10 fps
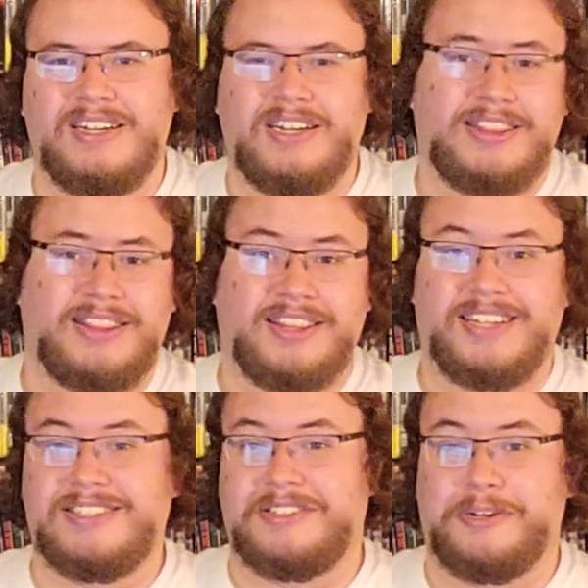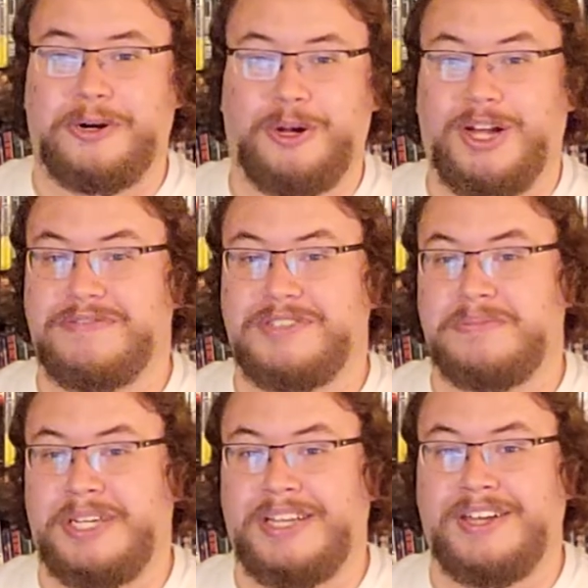Not that that's a turnoff to
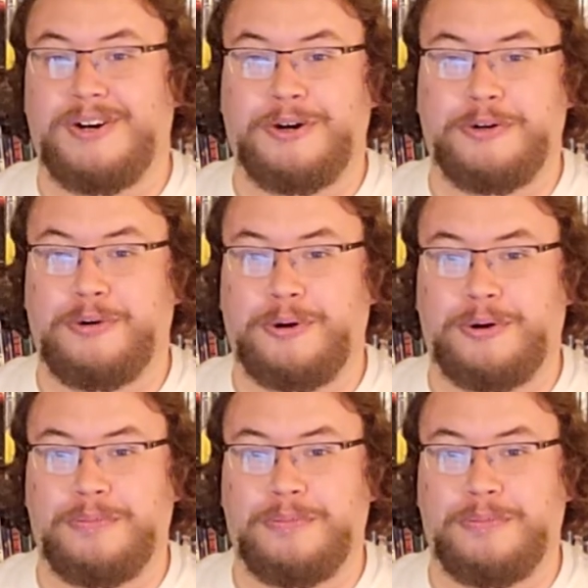me. There are horror